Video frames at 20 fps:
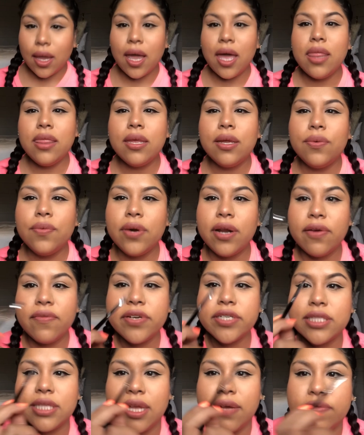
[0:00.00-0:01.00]
And then
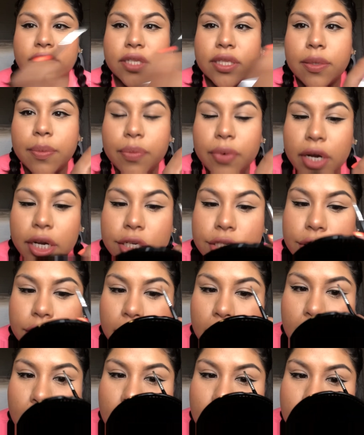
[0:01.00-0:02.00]
whatever's left on the brush,
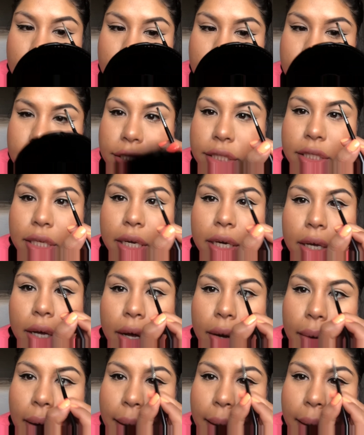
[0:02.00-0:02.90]
you're just gonna go